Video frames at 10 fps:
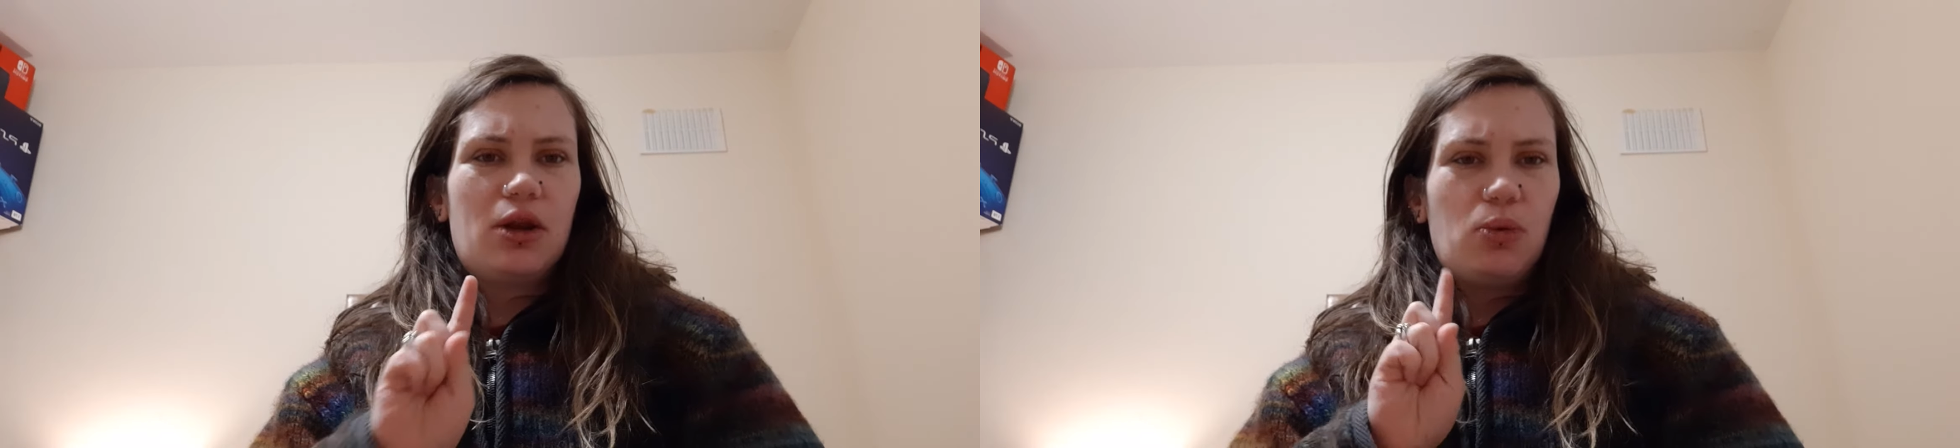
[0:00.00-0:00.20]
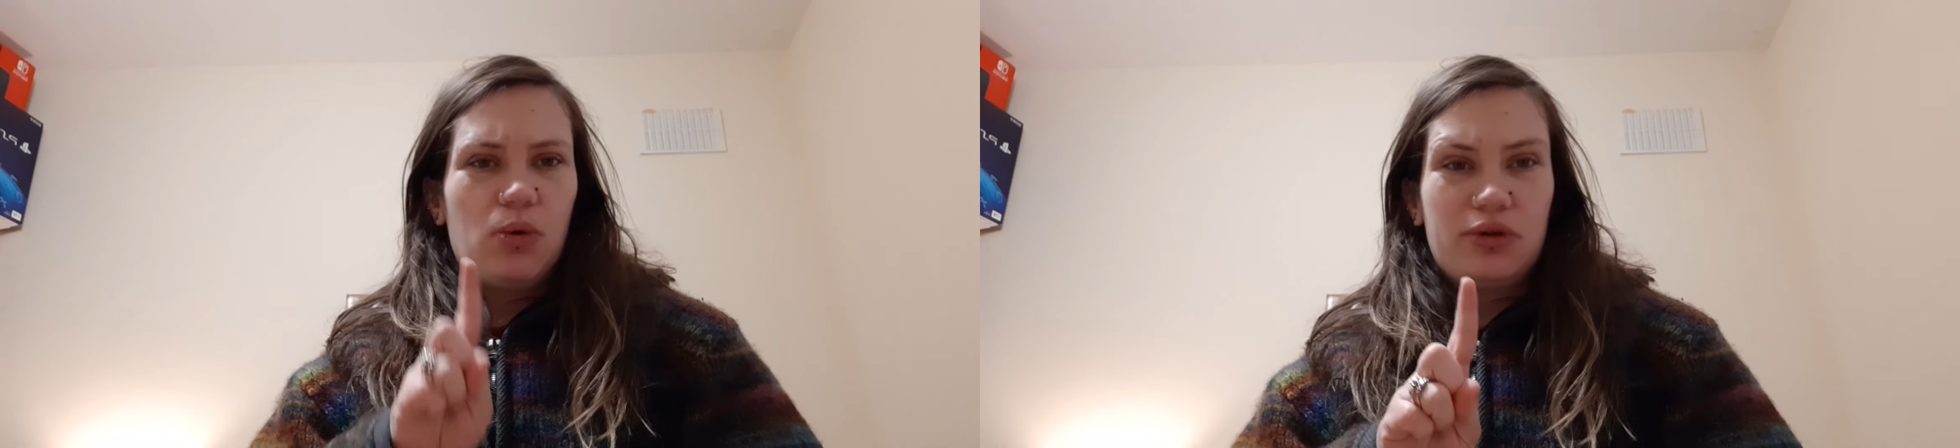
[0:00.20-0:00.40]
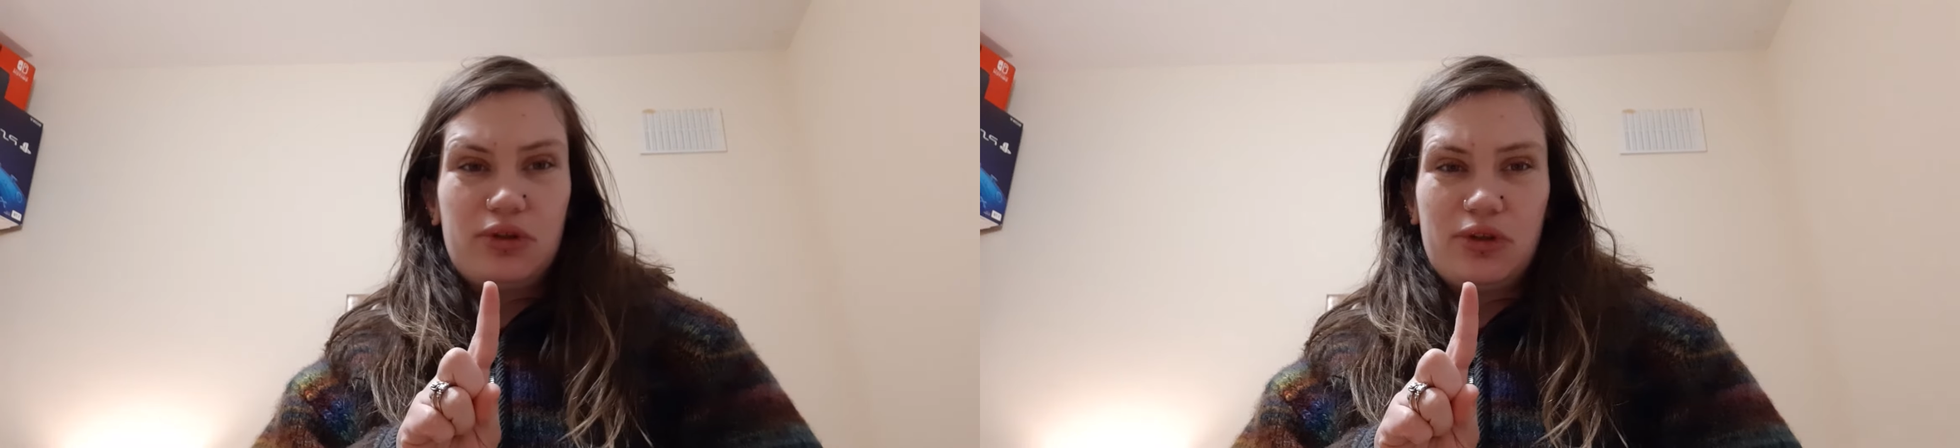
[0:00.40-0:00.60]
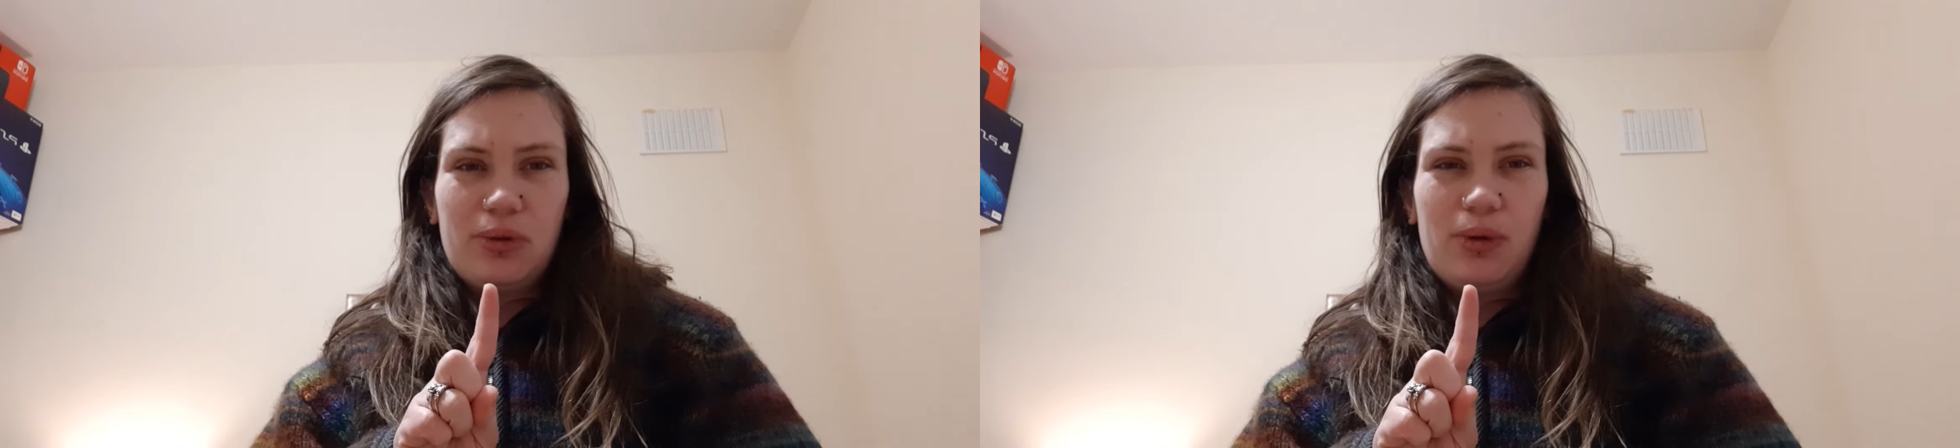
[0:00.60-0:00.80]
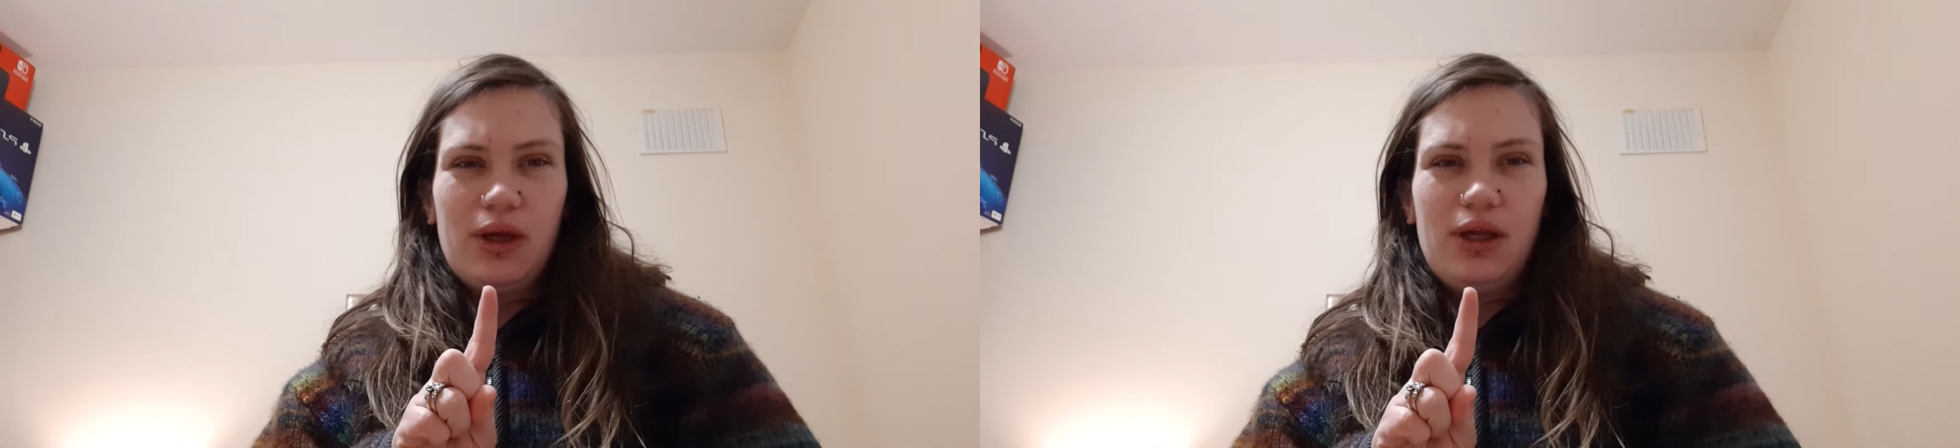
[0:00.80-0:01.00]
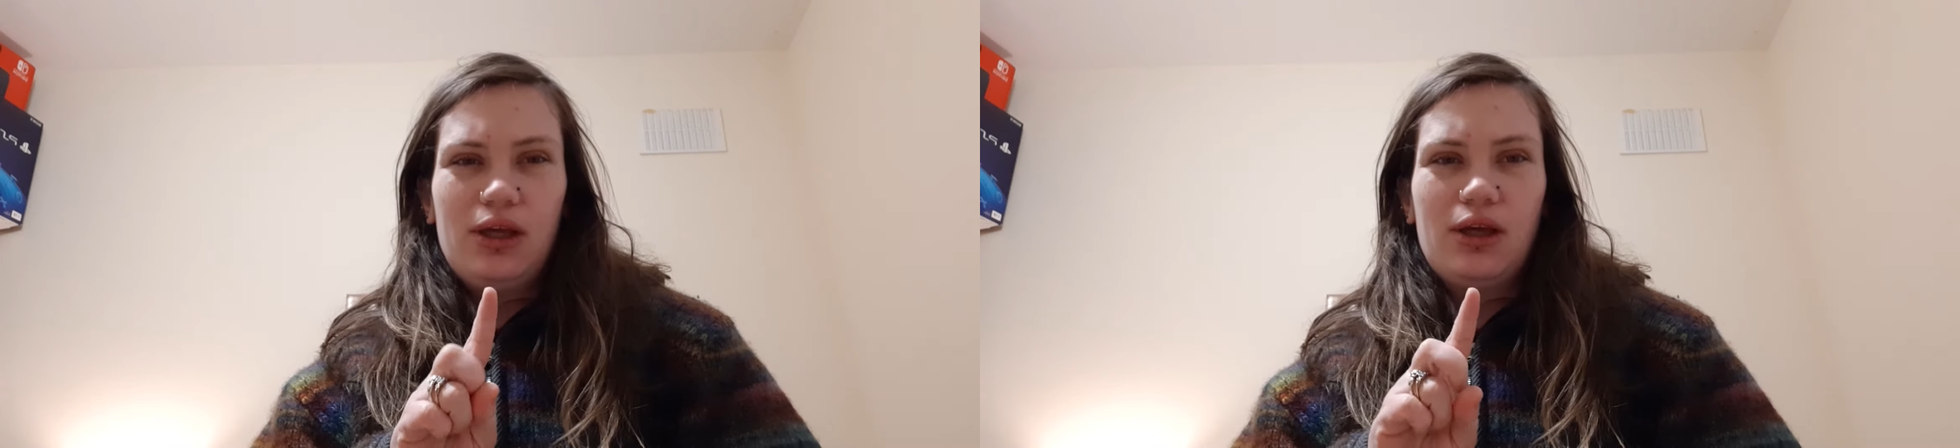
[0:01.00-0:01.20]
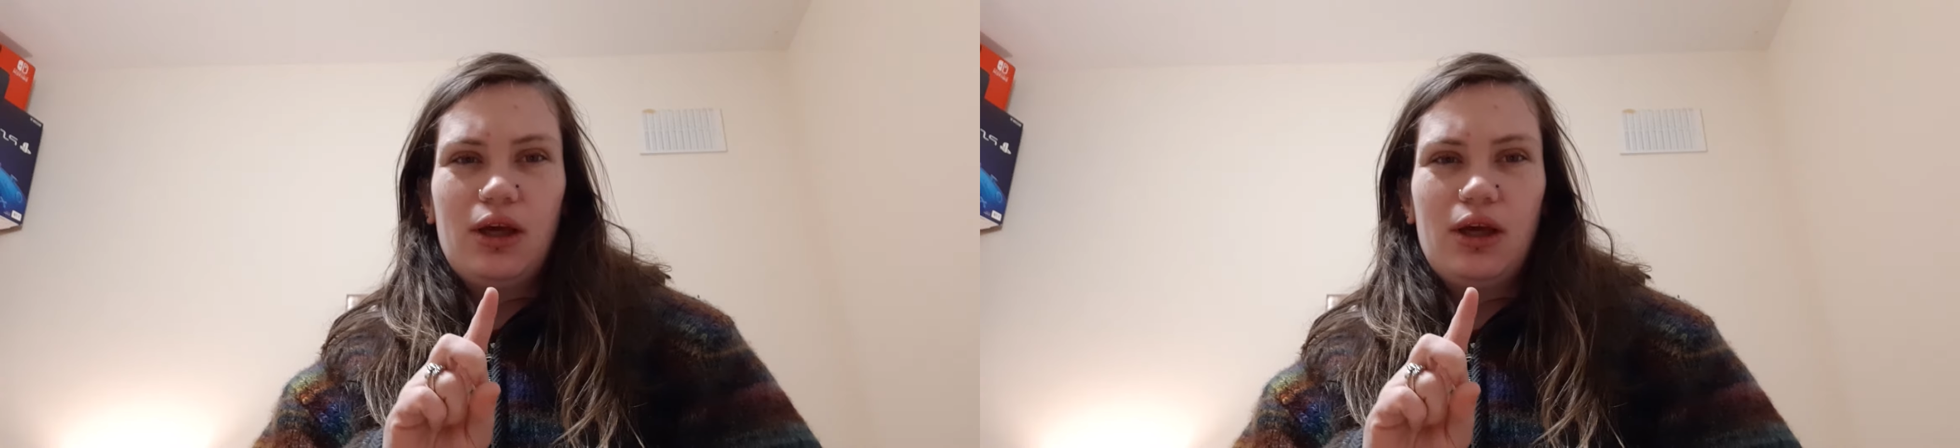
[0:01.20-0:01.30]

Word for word: of once a week.